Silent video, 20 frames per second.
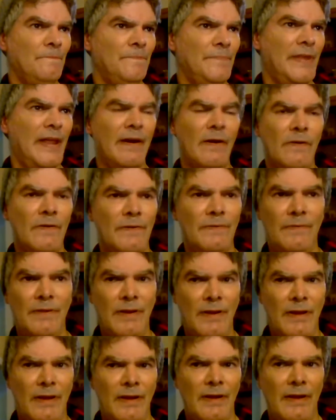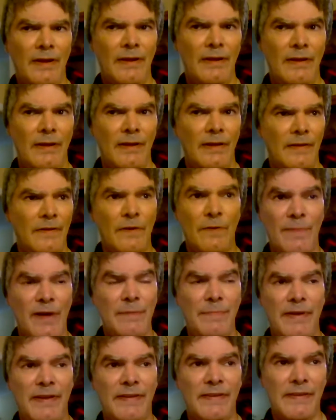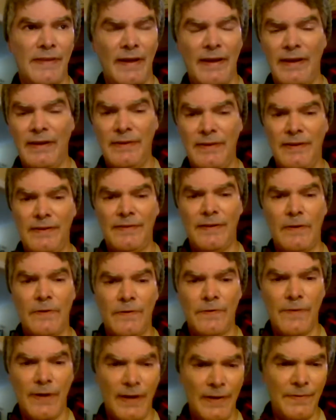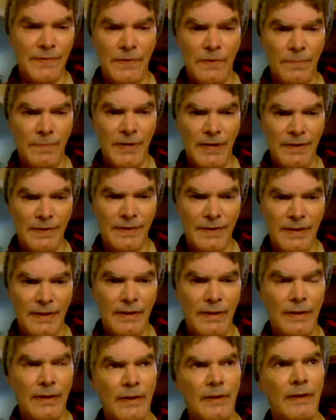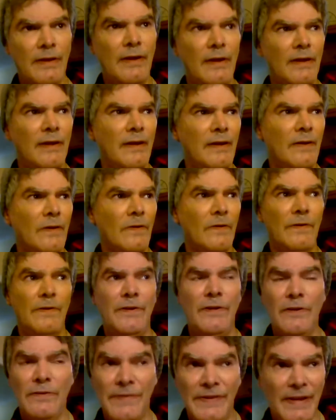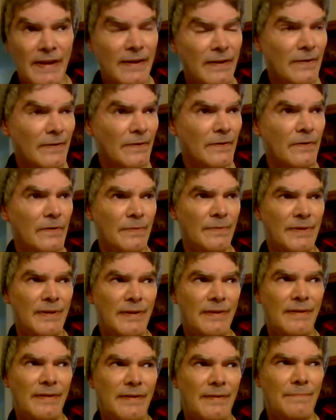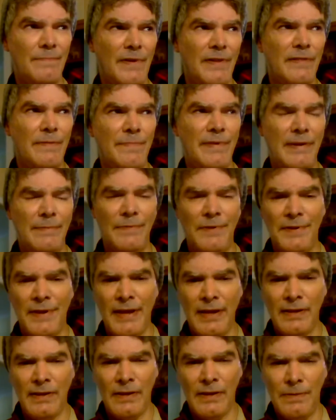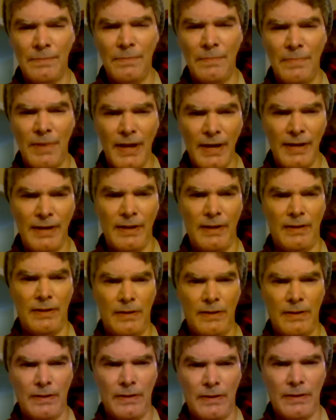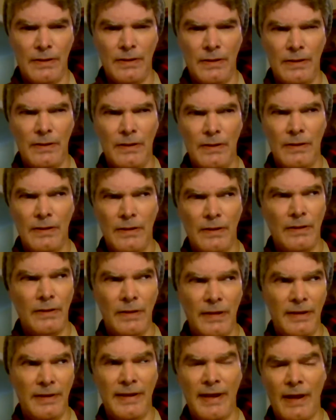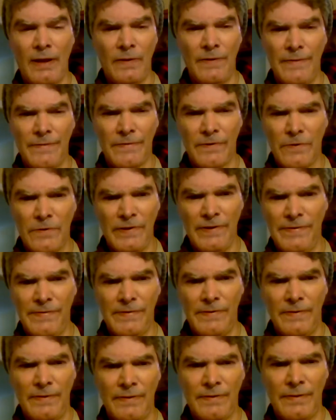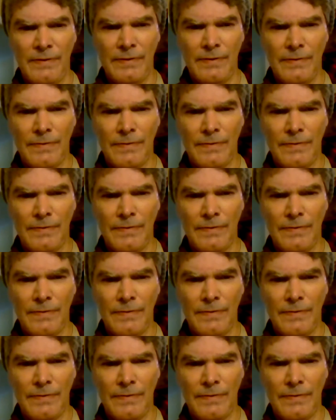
There might be scientists that are transhumanists or secular humanists, but the people taking the money in Dallas are Christians.